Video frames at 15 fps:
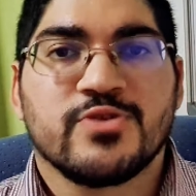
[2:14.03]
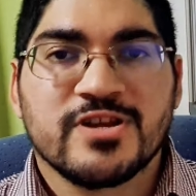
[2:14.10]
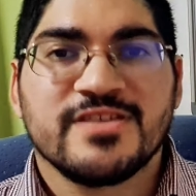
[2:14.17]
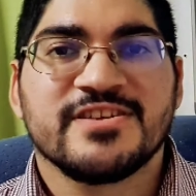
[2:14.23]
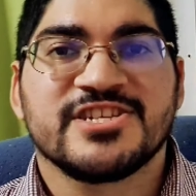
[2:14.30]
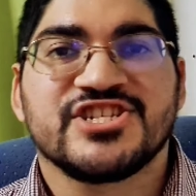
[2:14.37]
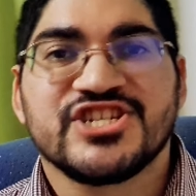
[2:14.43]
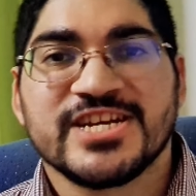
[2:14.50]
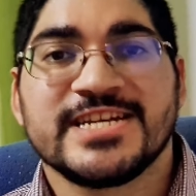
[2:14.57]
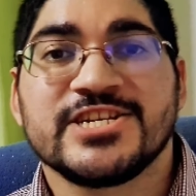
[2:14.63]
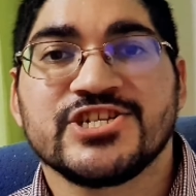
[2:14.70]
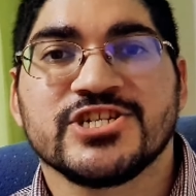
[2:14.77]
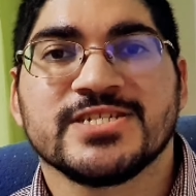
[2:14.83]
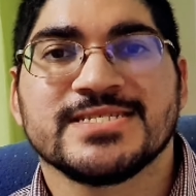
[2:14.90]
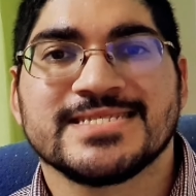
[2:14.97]
So what are the
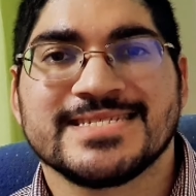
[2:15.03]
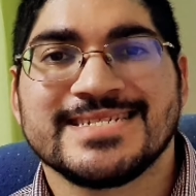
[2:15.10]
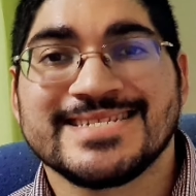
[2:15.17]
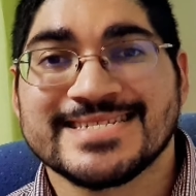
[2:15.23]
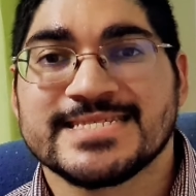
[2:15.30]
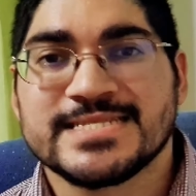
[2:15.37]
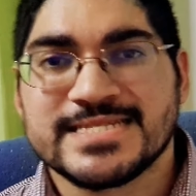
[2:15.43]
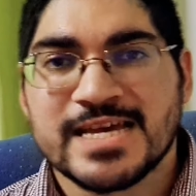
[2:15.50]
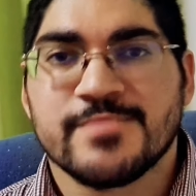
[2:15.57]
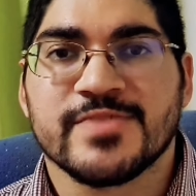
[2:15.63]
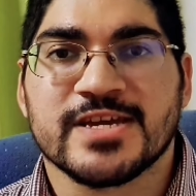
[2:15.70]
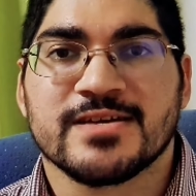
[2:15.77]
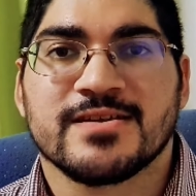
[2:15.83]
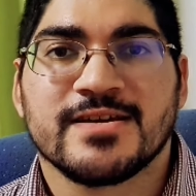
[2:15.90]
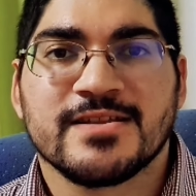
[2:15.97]
changes in a
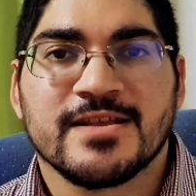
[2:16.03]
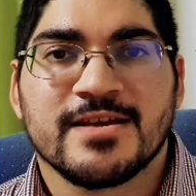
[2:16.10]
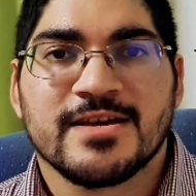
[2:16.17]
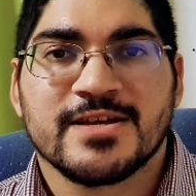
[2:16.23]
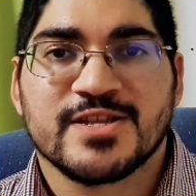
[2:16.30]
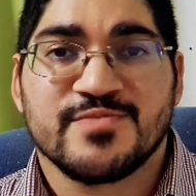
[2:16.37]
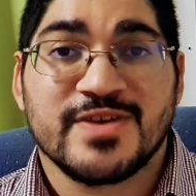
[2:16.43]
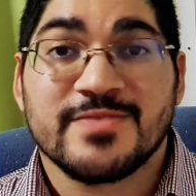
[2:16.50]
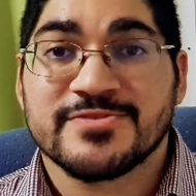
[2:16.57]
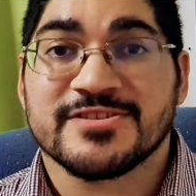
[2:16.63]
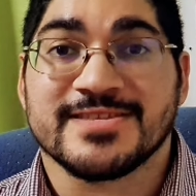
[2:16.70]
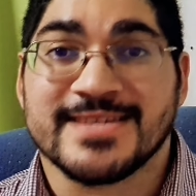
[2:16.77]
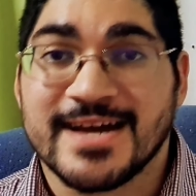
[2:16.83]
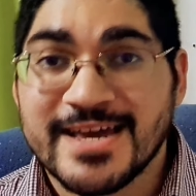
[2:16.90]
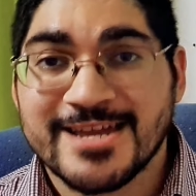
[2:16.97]
STEMI? Right? To be able
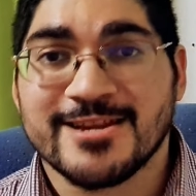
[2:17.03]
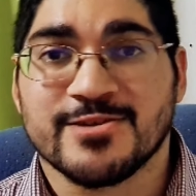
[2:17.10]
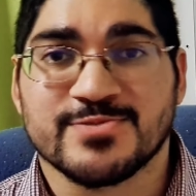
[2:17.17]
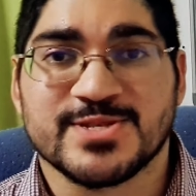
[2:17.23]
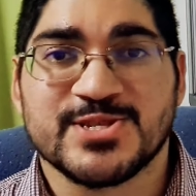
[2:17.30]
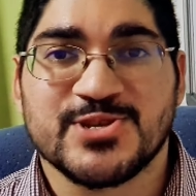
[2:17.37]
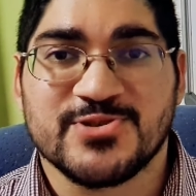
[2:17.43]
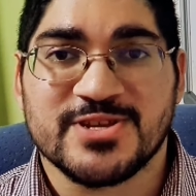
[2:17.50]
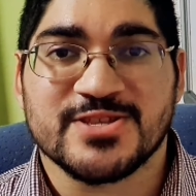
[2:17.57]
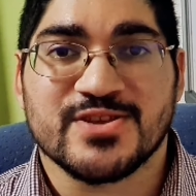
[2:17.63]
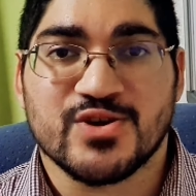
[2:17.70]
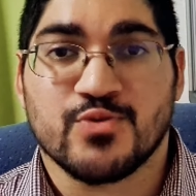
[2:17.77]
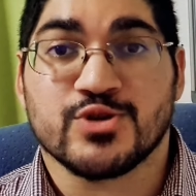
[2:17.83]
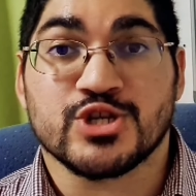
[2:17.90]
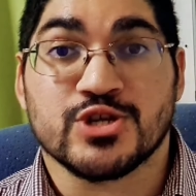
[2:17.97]
to diagnose it, you need
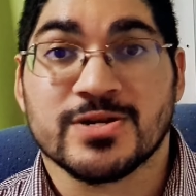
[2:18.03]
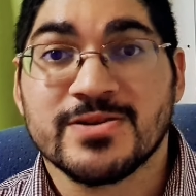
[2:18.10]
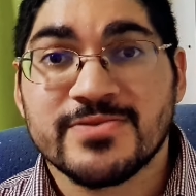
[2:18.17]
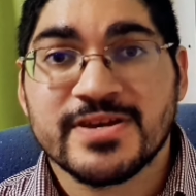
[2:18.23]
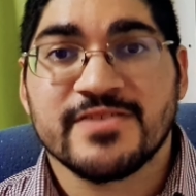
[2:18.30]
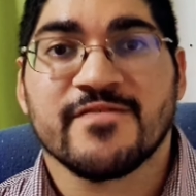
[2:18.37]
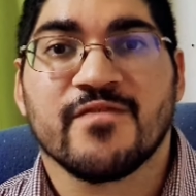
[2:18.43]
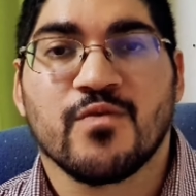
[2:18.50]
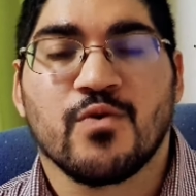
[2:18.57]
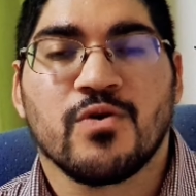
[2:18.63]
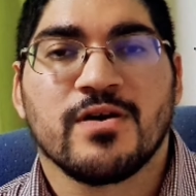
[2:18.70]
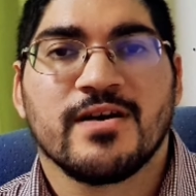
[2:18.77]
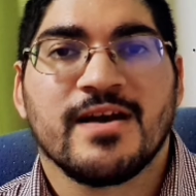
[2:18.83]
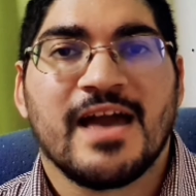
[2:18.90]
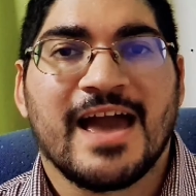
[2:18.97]
to know what you're looking for.